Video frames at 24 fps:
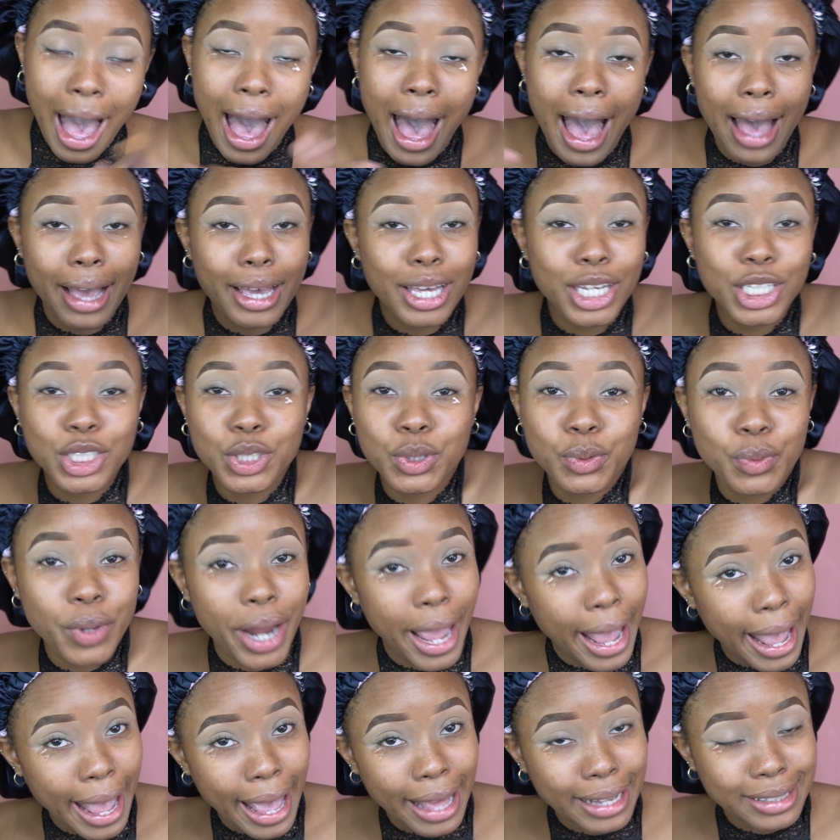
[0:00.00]
I can do
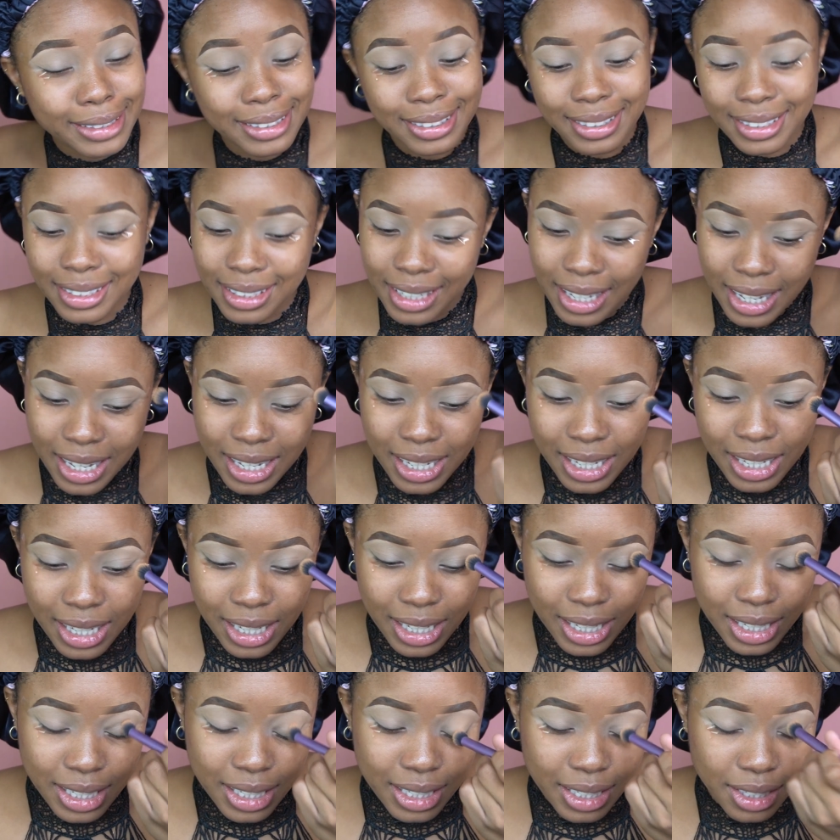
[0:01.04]
that.
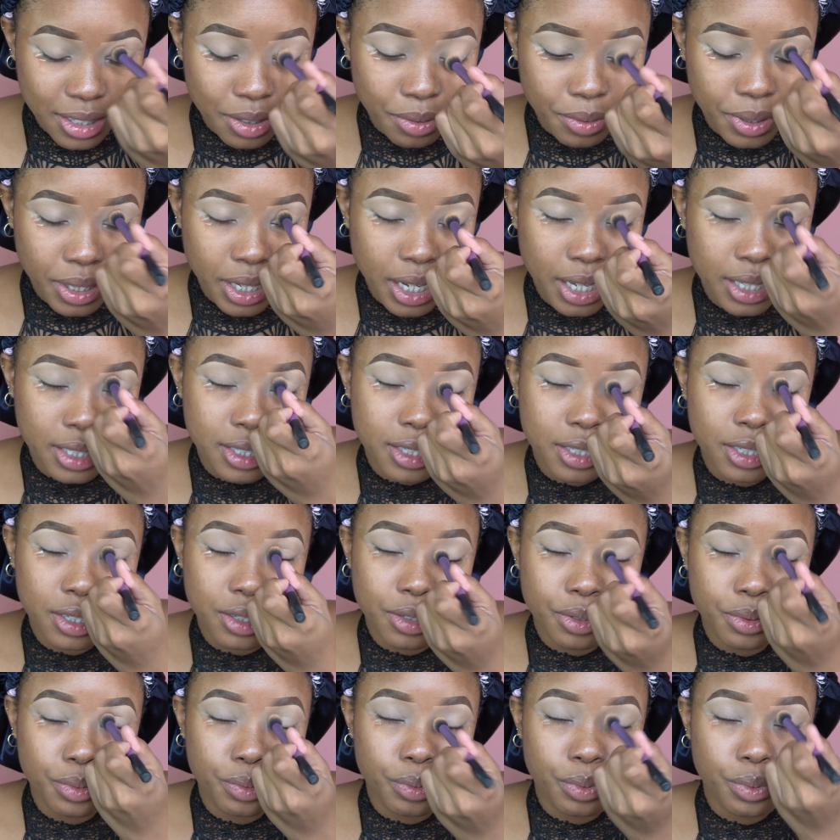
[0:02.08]
Either way, I
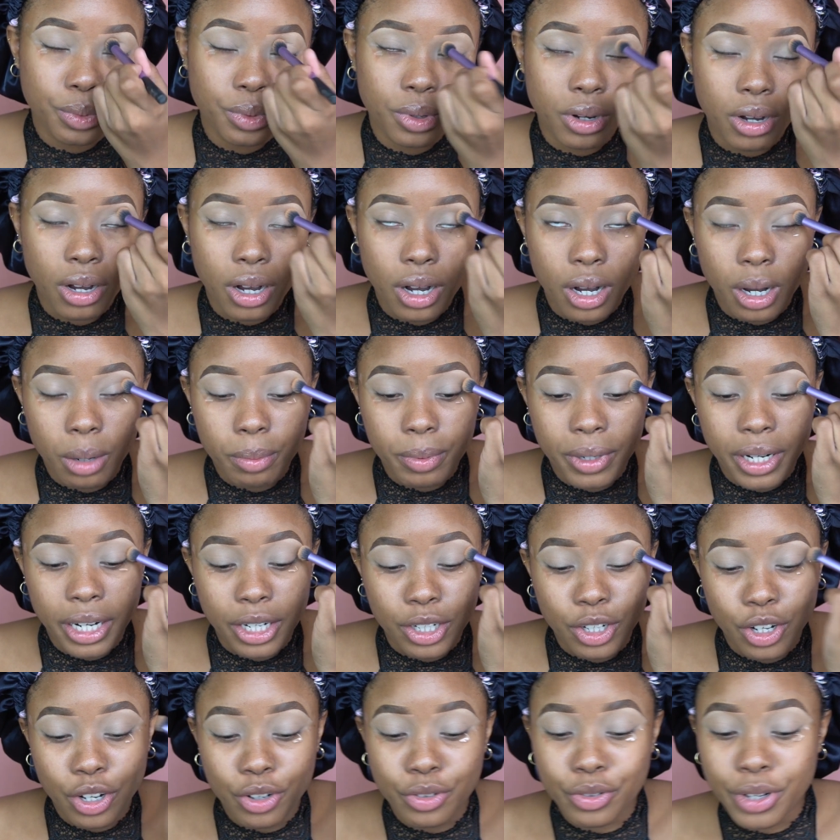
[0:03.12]
still woke up and I
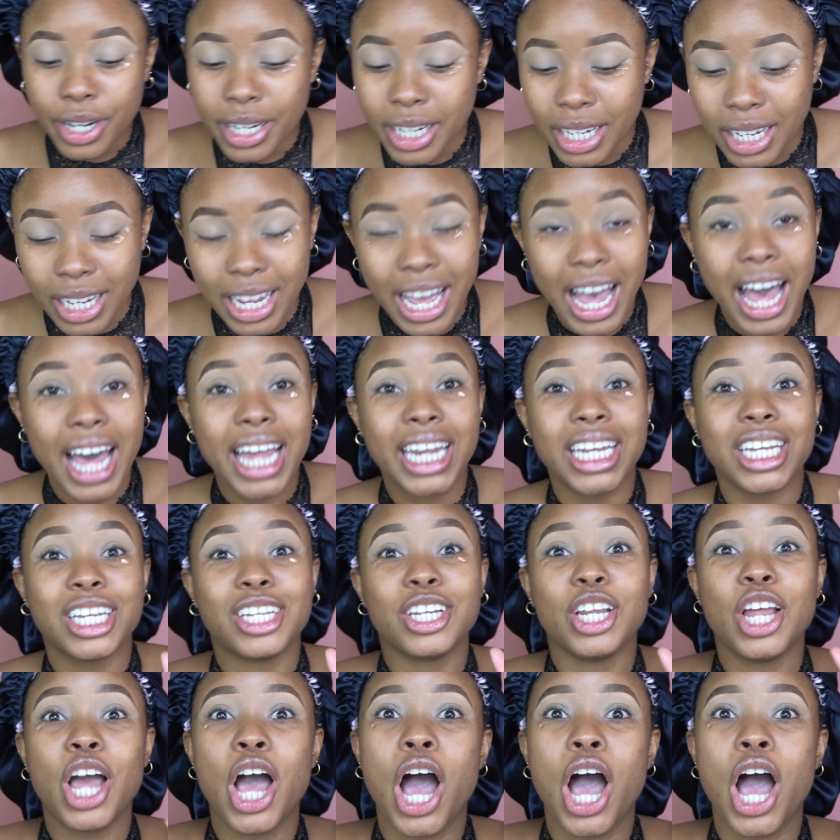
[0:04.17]
got ready, and